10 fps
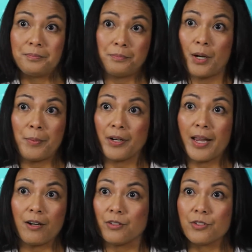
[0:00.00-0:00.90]
primary
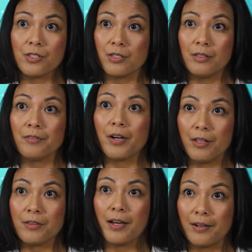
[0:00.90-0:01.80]
care, just deliver
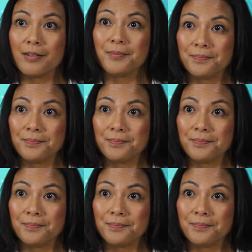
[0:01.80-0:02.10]
health care.